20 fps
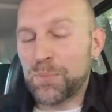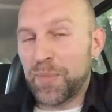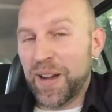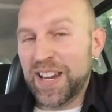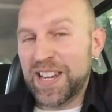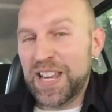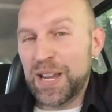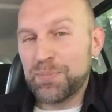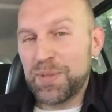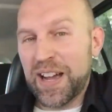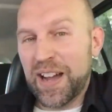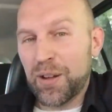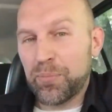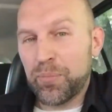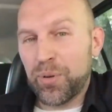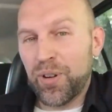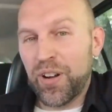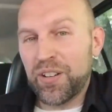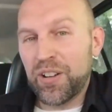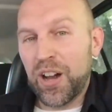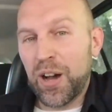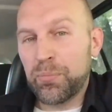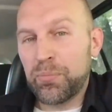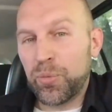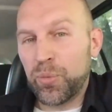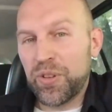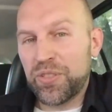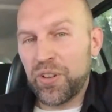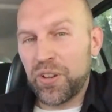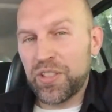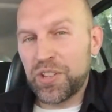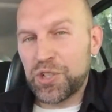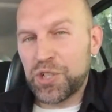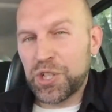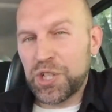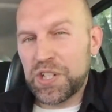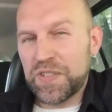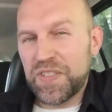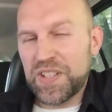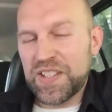my name got brought up with all the
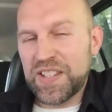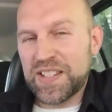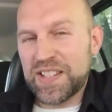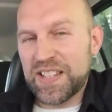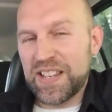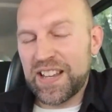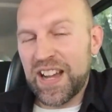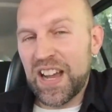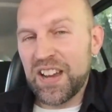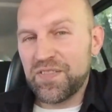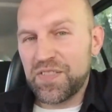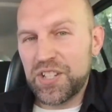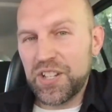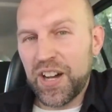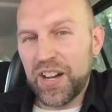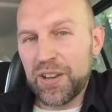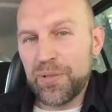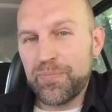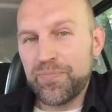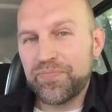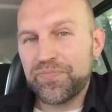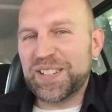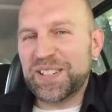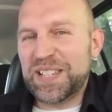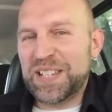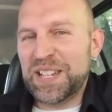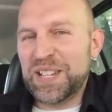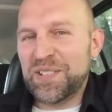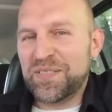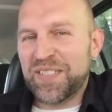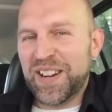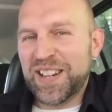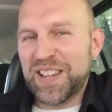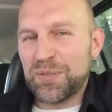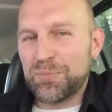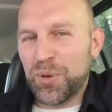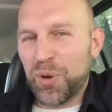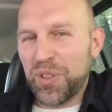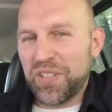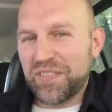church visits that I've done. He
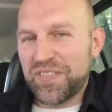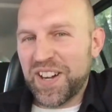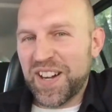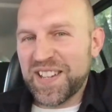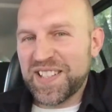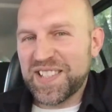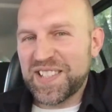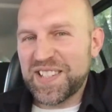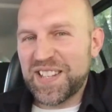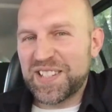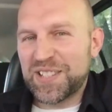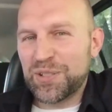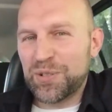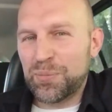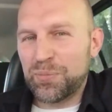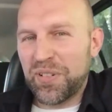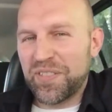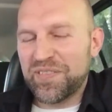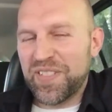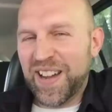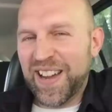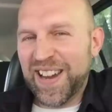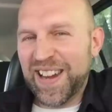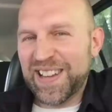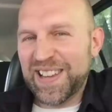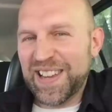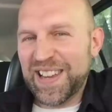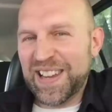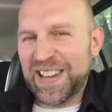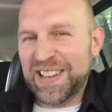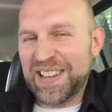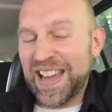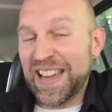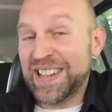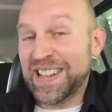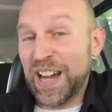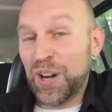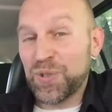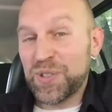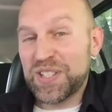invited both of us to provide an,
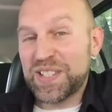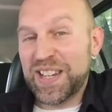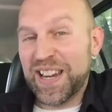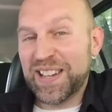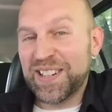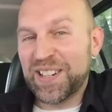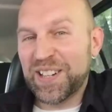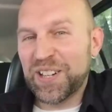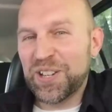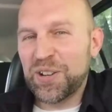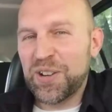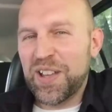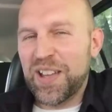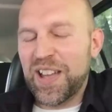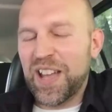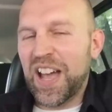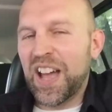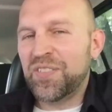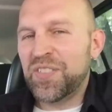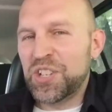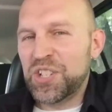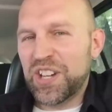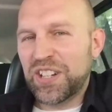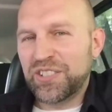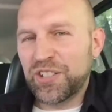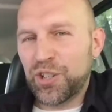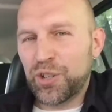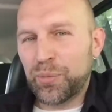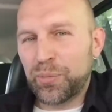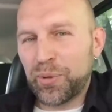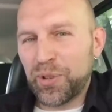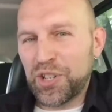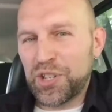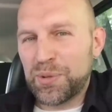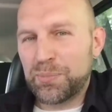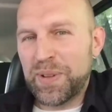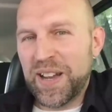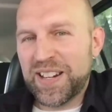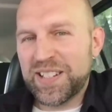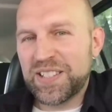an outsider evangelical
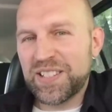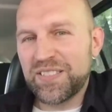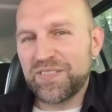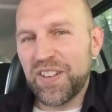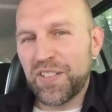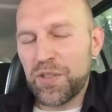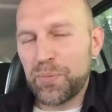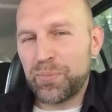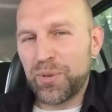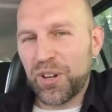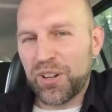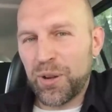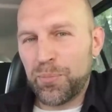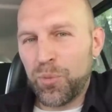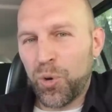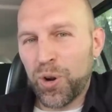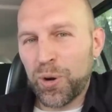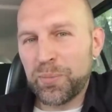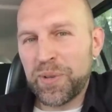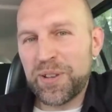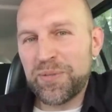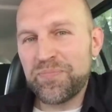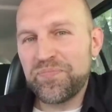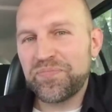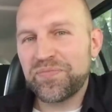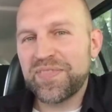perspective of the Book of Mormon.